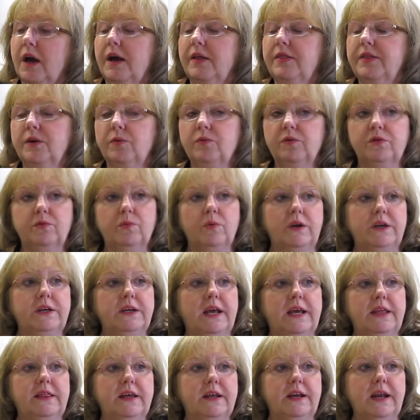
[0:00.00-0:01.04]
There was one
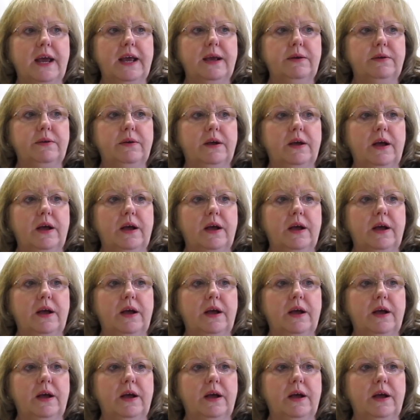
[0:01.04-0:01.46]
day that I